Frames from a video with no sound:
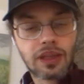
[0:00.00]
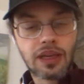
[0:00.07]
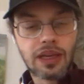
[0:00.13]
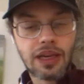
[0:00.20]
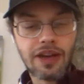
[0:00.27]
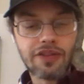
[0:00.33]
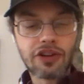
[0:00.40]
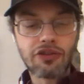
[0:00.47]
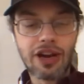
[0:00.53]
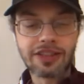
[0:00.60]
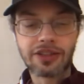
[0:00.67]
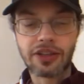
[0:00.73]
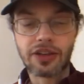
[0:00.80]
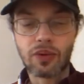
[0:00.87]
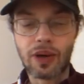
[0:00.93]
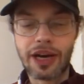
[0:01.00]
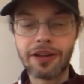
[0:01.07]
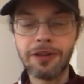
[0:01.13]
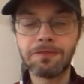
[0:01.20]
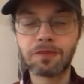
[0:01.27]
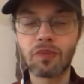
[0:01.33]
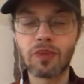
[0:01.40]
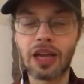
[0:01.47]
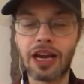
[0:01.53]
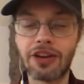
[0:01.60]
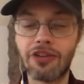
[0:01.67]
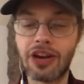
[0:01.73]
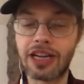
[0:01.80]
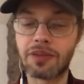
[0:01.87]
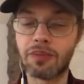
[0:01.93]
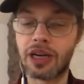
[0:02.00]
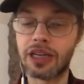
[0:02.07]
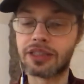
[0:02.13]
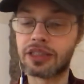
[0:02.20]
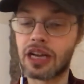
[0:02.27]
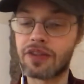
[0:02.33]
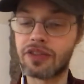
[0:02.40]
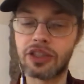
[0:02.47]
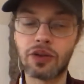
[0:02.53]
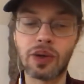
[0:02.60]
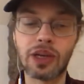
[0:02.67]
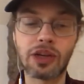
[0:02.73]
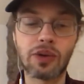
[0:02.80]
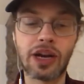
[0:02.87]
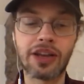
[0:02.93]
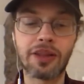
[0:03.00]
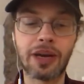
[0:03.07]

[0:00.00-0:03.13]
Having rested a while, I directed my servant to inquire